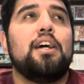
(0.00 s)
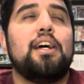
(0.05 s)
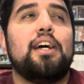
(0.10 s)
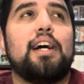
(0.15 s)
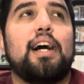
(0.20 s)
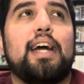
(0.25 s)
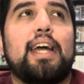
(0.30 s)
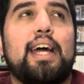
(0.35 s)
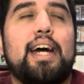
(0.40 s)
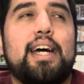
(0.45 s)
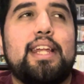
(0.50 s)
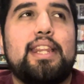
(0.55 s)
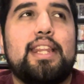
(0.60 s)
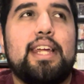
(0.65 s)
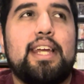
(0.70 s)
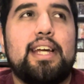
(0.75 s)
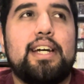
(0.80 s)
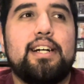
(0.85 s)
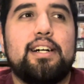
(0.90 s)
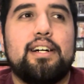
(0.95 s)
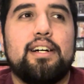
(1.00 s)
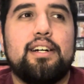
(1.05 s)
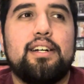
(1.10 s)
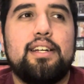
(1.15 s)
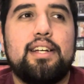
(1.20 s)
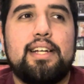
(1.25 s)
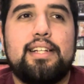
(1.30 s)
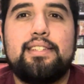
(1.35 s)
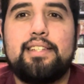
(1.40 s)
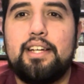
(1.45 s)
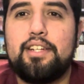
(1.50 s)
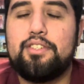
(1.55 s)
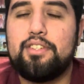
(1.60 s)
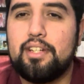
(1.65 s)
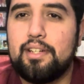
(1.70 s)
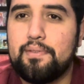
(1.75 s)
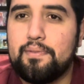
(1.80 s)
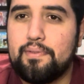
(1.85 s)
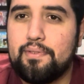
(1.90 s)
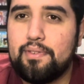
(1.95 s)
I had the intention
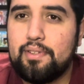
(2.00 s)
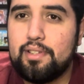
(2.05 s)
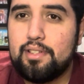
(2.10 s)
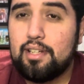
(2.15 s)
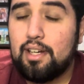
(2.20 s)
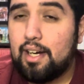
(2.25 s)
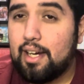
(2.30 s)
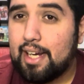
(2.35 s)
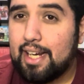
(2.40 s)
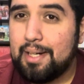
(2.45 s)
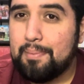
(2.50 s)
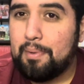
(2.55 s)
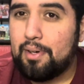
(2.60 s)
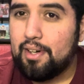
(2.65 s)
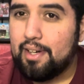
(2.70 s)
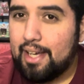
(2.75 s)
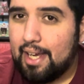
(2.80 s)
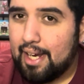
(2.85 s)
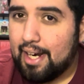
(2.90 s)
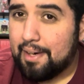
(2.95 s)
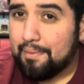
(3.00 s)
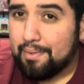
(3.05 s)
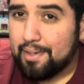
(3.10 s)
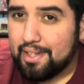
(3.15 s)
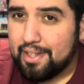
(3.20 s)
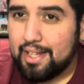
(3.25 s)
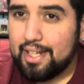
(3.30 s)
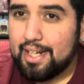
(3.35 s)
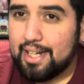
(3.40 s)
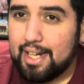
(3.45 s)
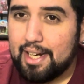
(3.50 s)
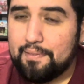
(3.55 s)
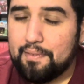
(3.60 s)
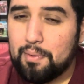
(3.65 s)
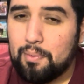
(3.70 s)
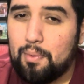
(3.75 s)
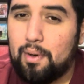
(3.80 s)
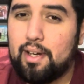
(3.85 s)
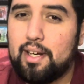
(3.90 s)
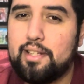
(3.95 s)
of talking about everything I ever
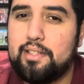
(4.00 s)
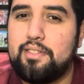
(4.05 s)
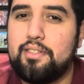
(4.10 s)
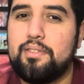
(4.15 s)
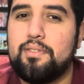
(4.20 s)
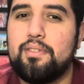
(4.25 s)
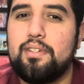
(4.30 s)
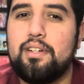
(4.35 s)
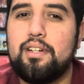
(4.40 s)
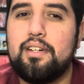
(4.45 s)
wanted to.